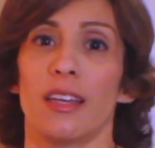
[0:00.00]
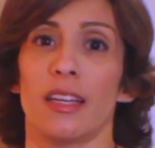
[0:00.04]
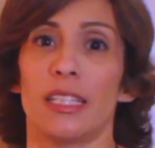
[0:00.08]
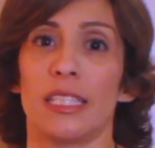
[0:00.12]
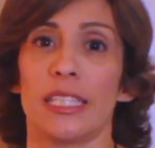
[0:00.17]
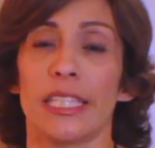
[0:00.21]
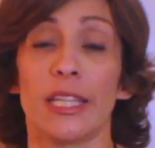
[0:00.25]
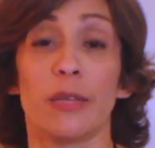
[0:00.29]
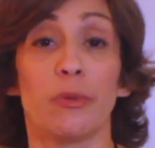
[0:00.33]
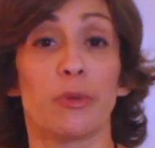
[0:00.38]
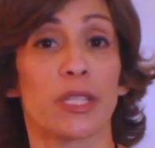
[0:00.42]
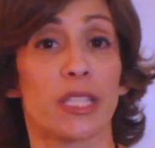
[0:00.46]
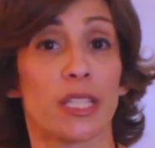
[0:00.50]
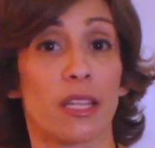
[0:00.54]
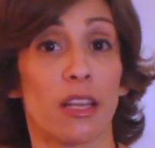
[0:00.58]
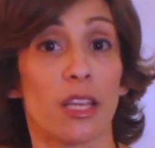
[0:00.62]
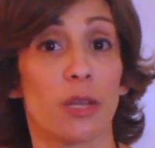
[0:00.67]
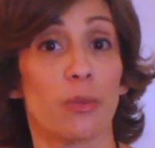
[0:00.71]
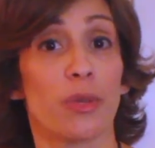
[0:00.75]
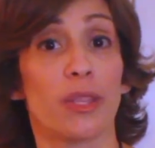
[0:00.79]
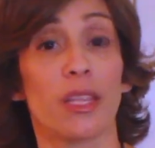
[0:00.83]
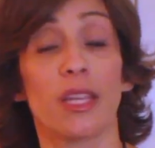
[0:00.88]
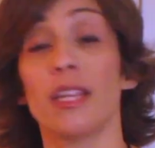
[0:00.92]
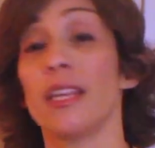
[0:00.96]
he was
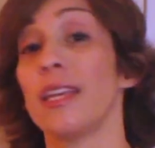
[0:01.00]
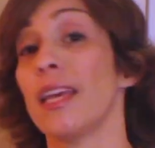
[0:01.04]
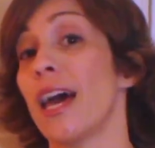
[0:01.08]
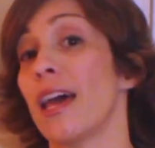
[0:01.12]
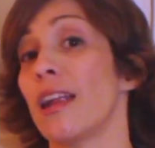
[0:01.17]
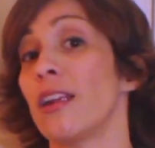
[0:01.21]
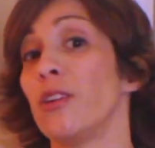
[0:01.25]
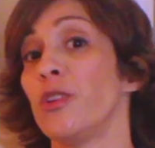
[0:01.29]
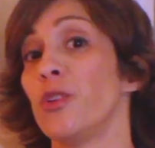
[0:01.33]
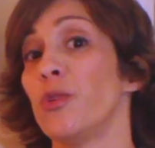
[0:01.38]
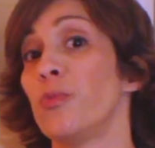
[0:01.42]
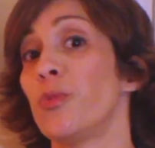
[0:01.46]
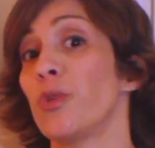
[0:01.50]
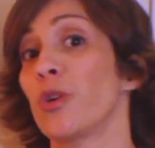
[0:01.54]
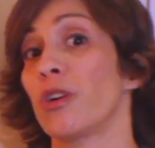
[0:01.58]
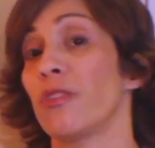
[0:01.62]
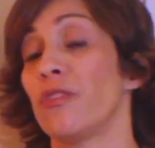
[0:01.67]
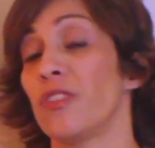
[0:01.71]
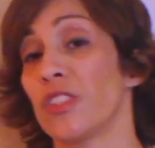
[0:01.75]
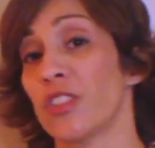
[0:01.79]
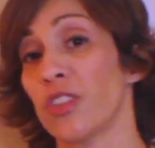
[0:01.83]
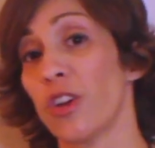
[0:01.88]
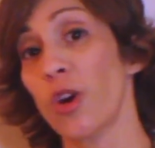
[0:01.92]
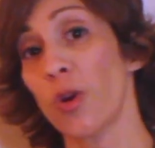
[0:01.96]
telling me that he had a new book of
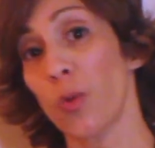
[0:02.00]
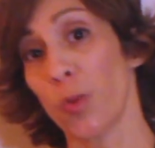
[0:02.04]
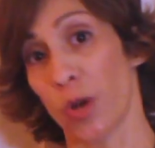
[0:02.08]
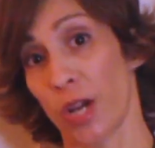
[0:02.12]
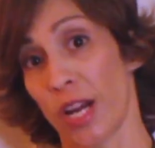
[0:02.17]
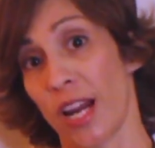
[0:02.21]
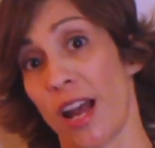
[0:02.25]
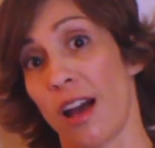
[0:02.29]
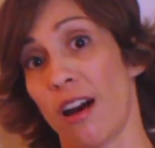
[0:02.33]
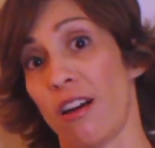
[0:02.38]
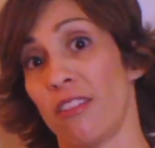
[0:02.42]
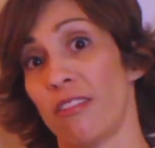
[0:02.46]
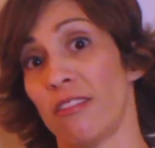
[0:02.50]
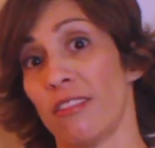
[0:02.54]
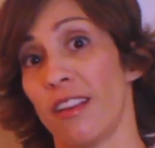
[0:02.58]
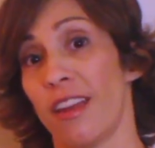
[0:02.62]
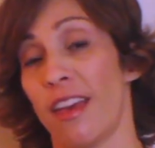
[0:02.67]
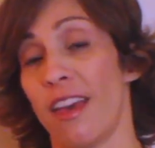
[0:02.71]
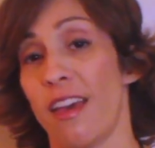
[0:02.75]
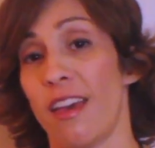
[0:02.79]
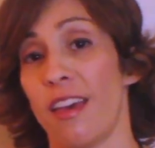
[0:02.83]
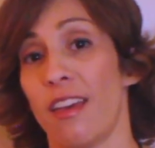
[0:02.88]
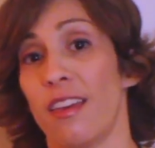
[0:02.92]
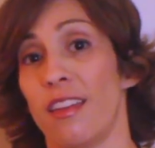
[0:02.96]
his artwork out,
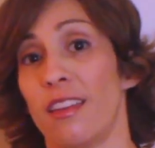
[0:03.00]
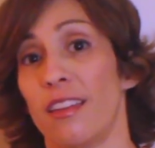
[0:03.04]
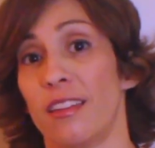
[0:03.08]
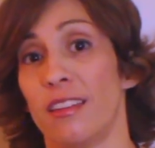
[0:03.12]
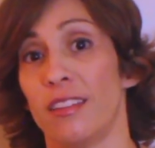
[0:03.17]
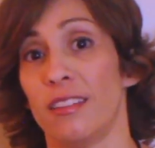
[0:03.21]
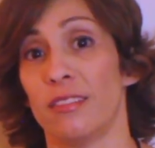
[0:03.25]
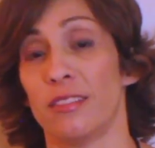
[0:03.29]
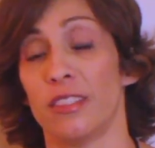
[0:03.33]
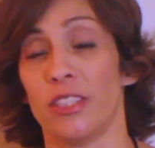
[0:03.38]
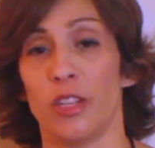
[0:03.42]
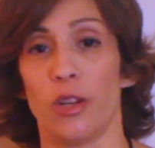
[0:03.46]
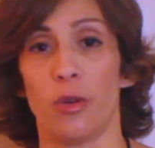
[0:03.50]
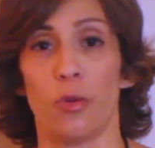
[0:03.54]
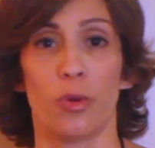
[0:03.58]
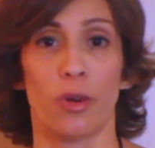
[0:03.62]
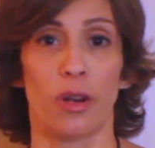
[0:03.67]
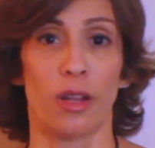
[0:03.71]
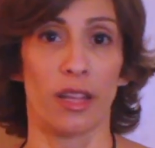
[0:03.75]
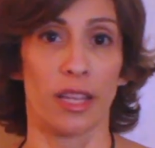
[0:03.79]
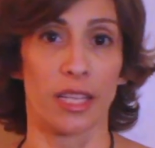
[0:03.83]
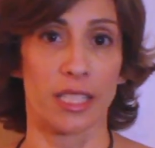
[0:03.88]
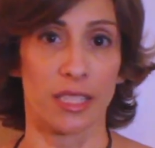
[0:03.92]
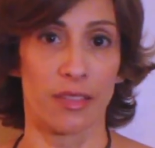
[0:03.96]
and would
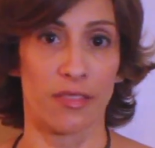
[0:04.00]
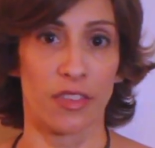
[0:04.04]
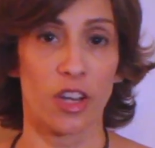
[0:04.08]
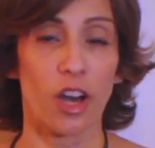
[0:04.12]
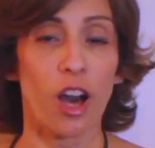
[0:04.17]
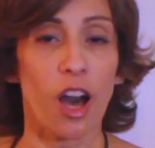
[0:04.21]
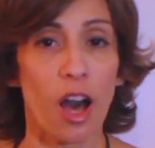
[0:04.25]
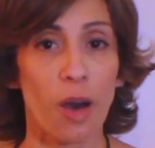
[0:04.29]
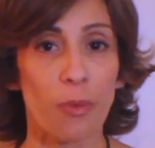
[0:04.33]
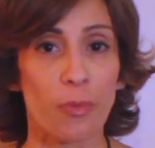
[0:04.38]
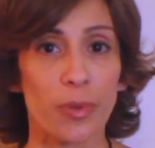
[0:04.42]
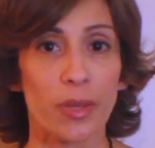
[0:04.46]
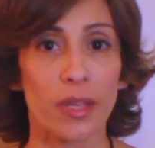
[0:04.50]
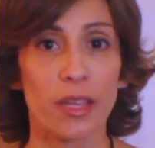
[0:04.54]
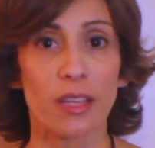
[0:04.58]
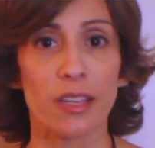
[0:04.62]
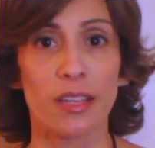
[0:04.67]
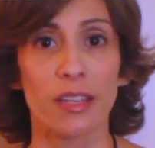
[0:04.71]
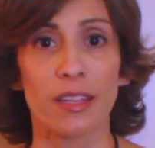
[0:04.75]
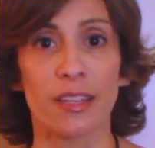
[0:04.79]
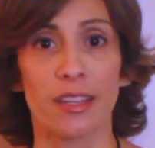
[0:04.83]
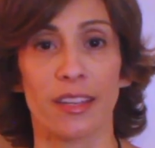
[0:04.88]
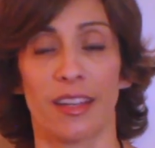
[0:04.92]
I like to have a copy?